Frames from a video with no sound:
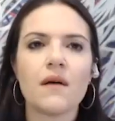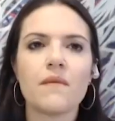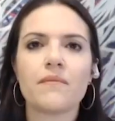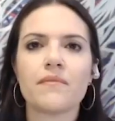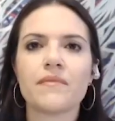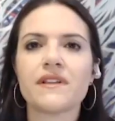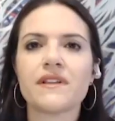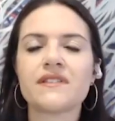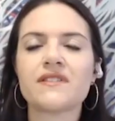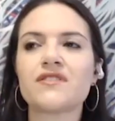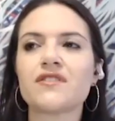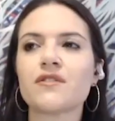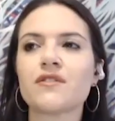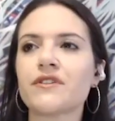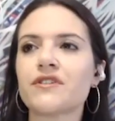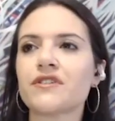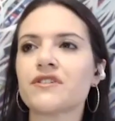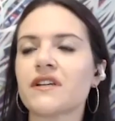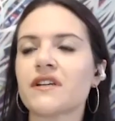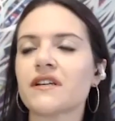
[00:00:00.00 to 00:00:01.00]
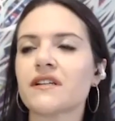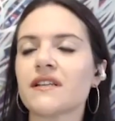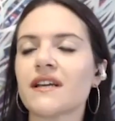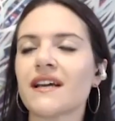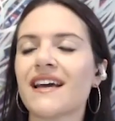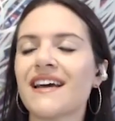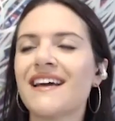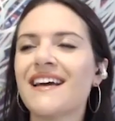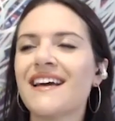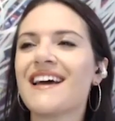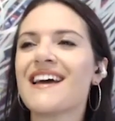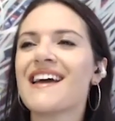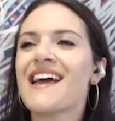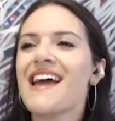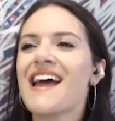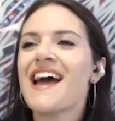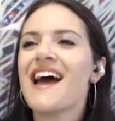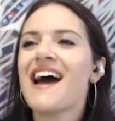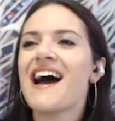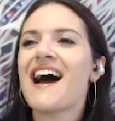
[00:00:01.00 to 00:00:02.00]
This is so interesting because like
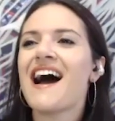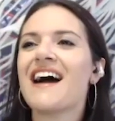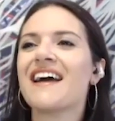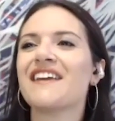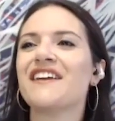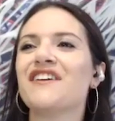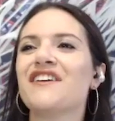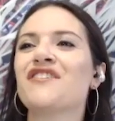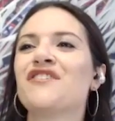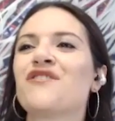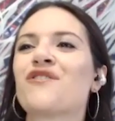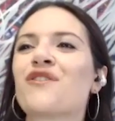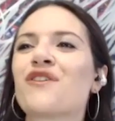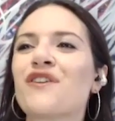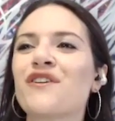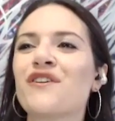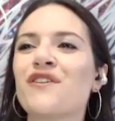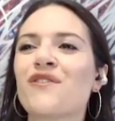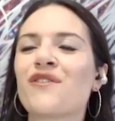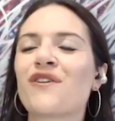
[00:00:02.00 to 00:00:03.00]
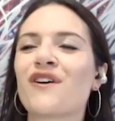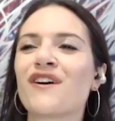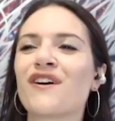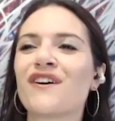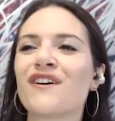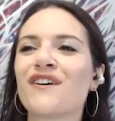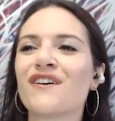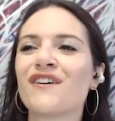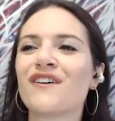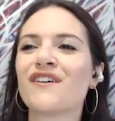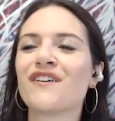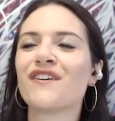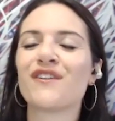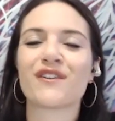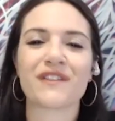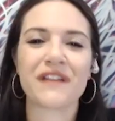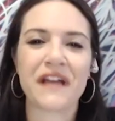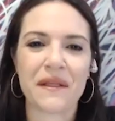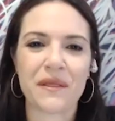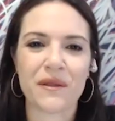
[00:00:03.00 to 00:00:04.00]
your
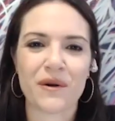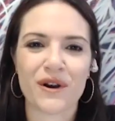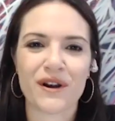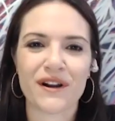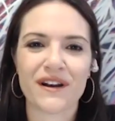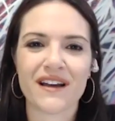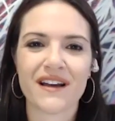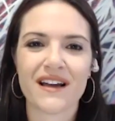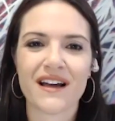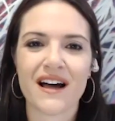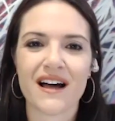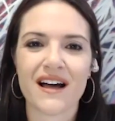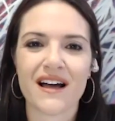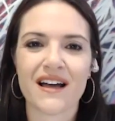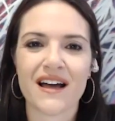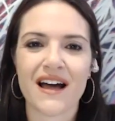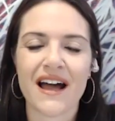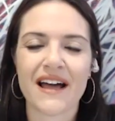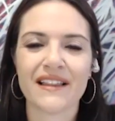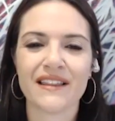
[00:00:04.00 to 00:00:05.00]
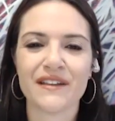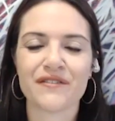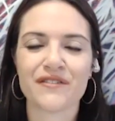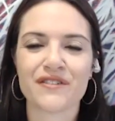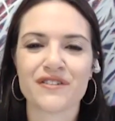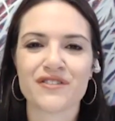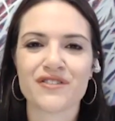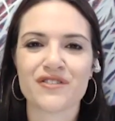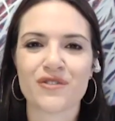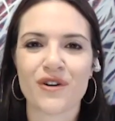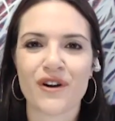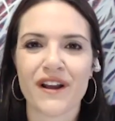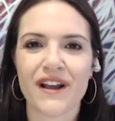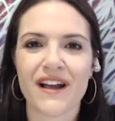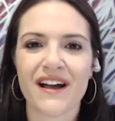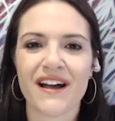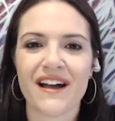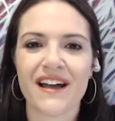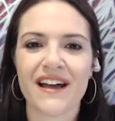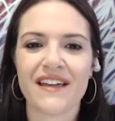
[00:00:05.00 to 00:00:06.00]
landlord, I live in
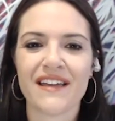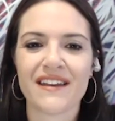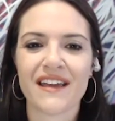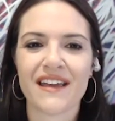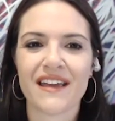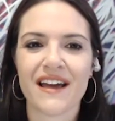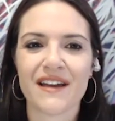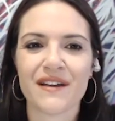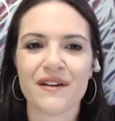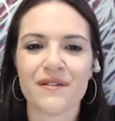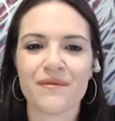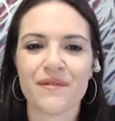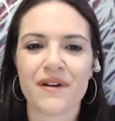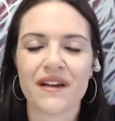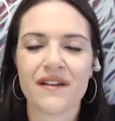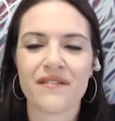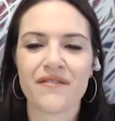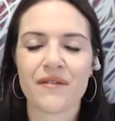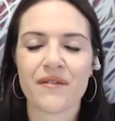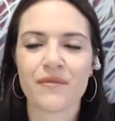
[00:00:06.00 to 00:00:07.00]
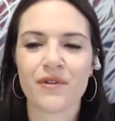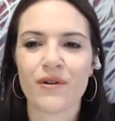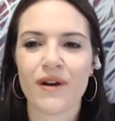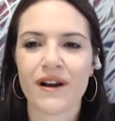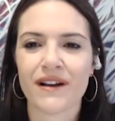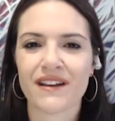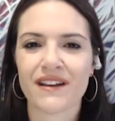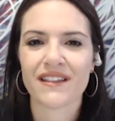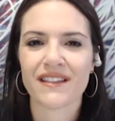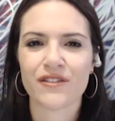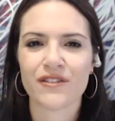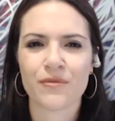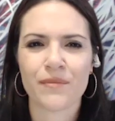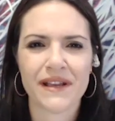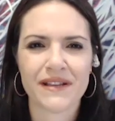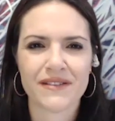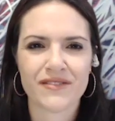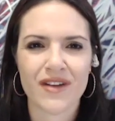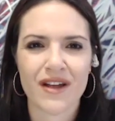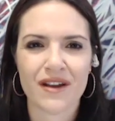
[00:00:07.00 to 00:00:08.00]
Astoria, and I if I'm correct, they're
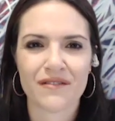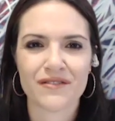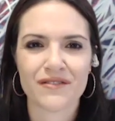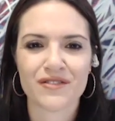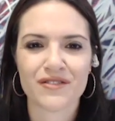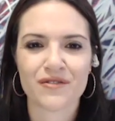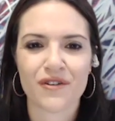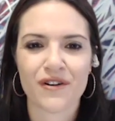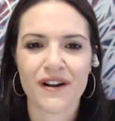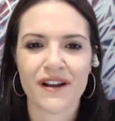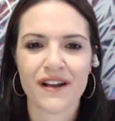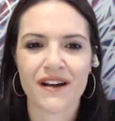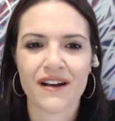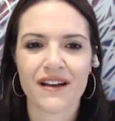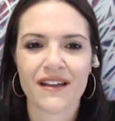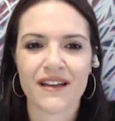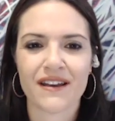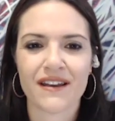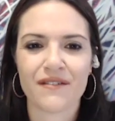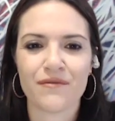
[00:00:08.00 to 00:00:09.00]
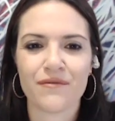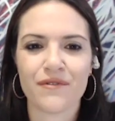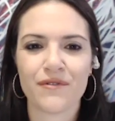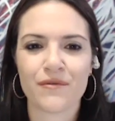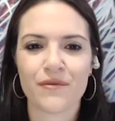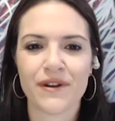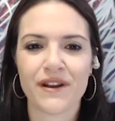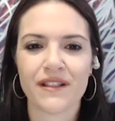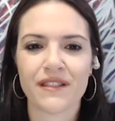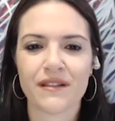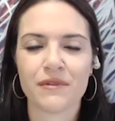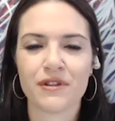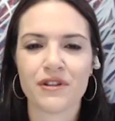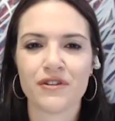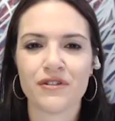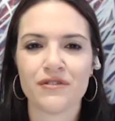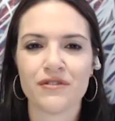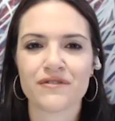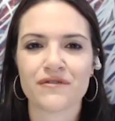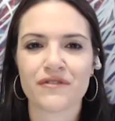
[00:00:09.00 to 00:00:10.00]
based out of Astoria, and I've been reading them in the
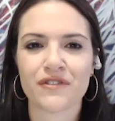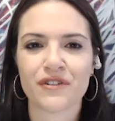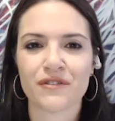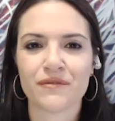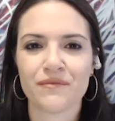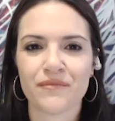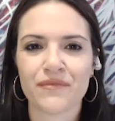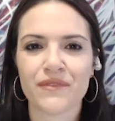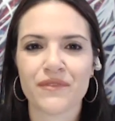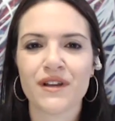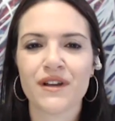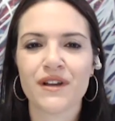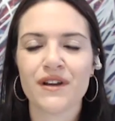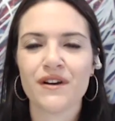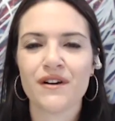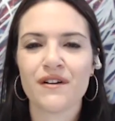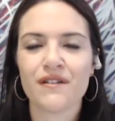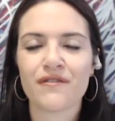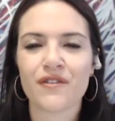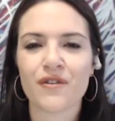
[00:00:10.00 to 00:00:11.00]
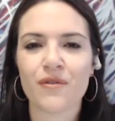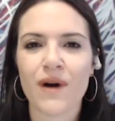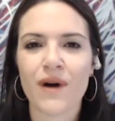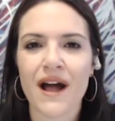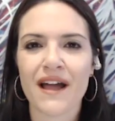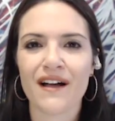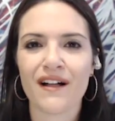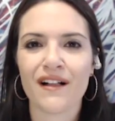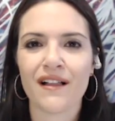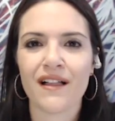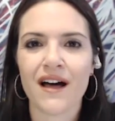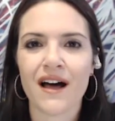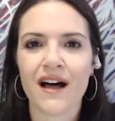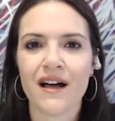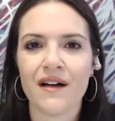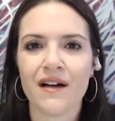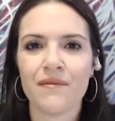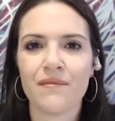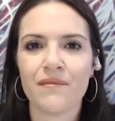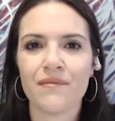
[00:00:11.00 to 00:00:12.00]
news for a while
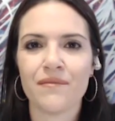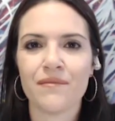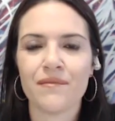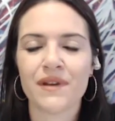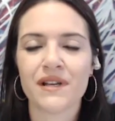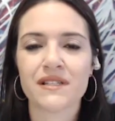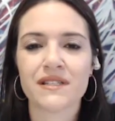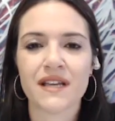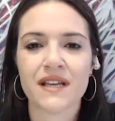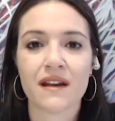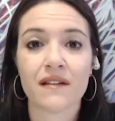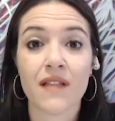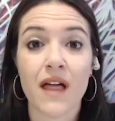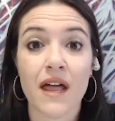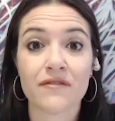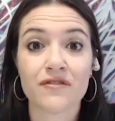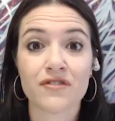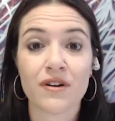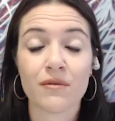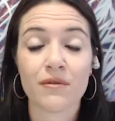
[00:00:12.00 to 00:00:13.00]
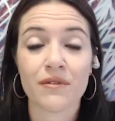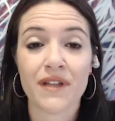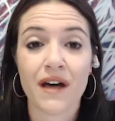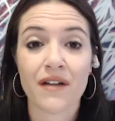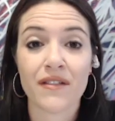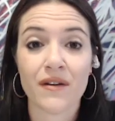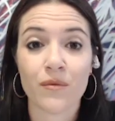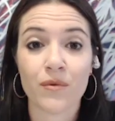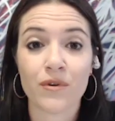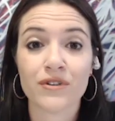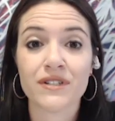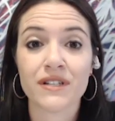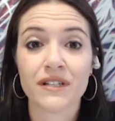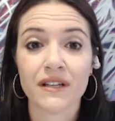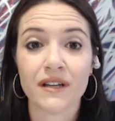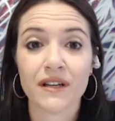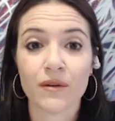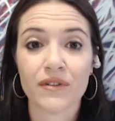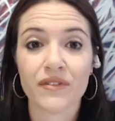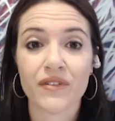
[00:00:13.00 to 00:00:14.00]
because they got in a lot of trouble with how they were
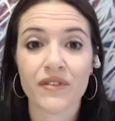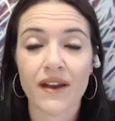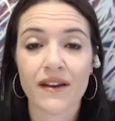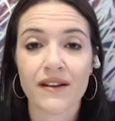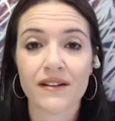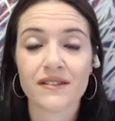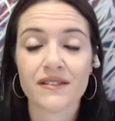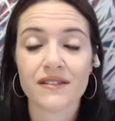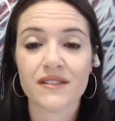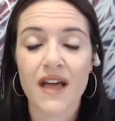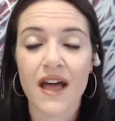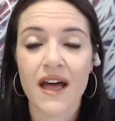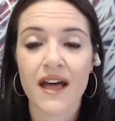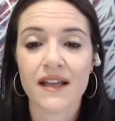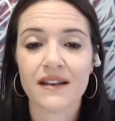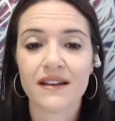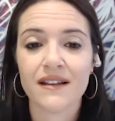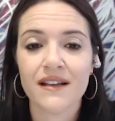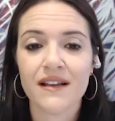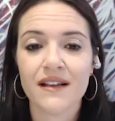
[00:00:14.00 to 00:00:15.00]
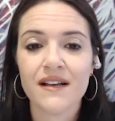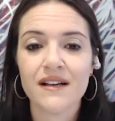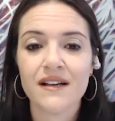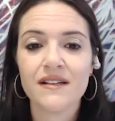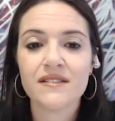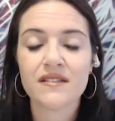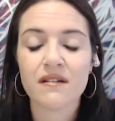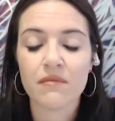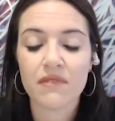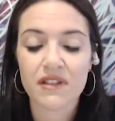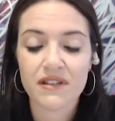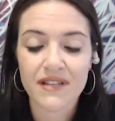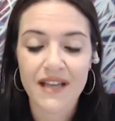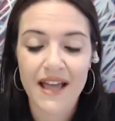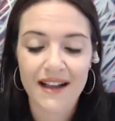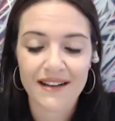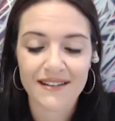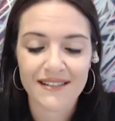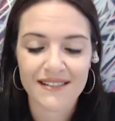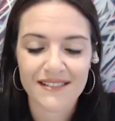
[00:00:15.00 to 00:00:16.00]
dealing with tenants. And some of the
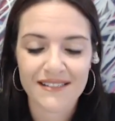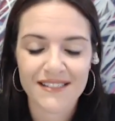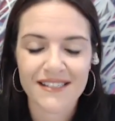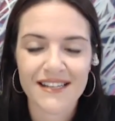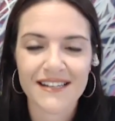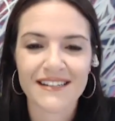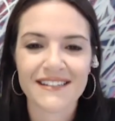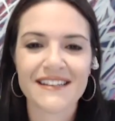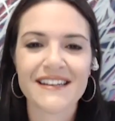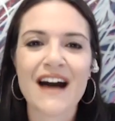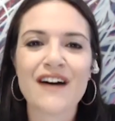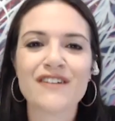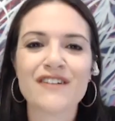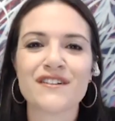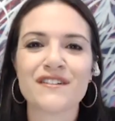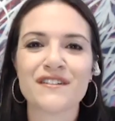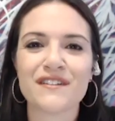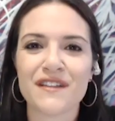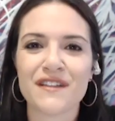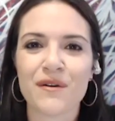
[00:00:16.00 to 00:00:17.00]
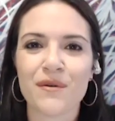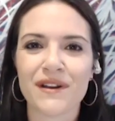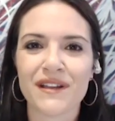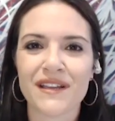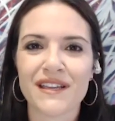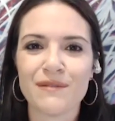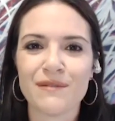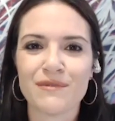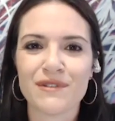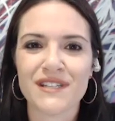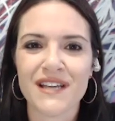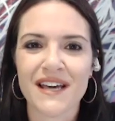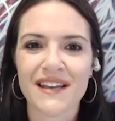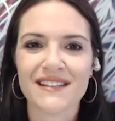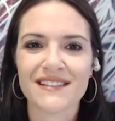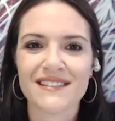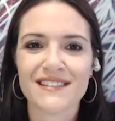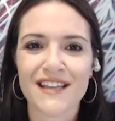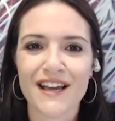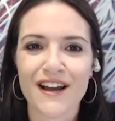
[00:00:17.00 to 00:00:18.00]
tactics is like now suddenly they want to keep the
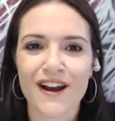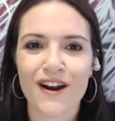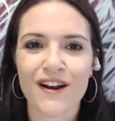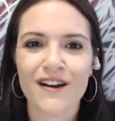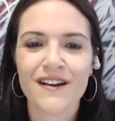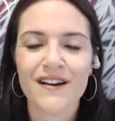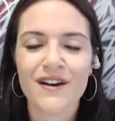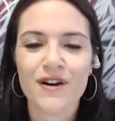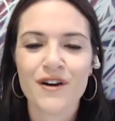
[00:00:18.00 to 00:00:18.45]
tenants there.